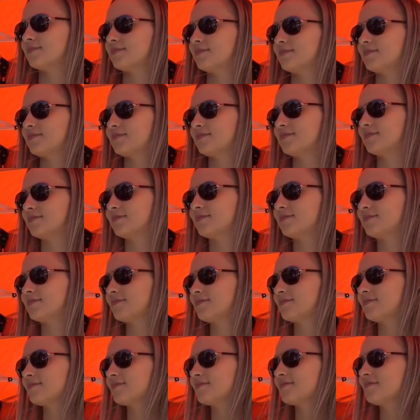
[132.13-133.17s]

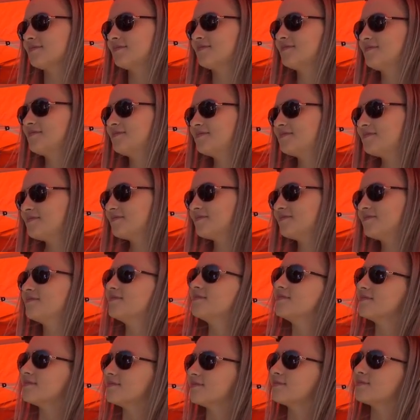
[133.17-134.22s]

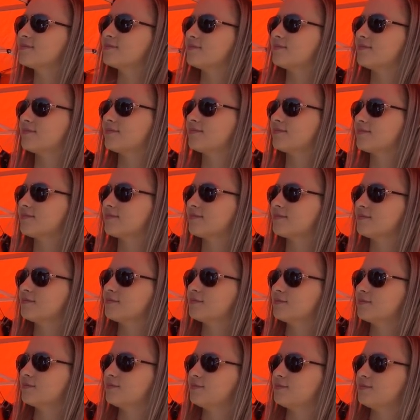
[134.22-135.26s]
(silent)